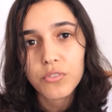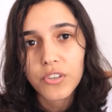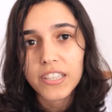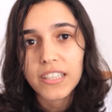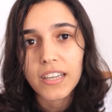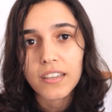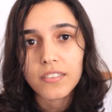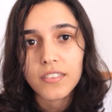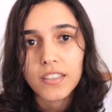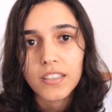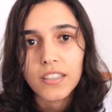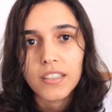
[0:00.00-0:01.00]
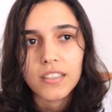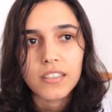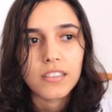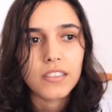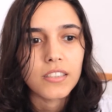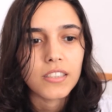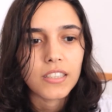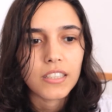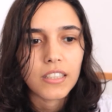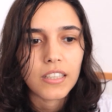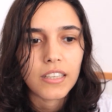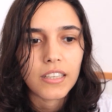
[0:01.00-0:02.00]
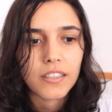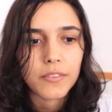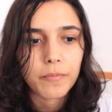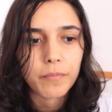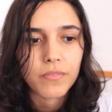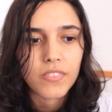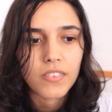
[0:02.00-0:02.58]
right now. They're getting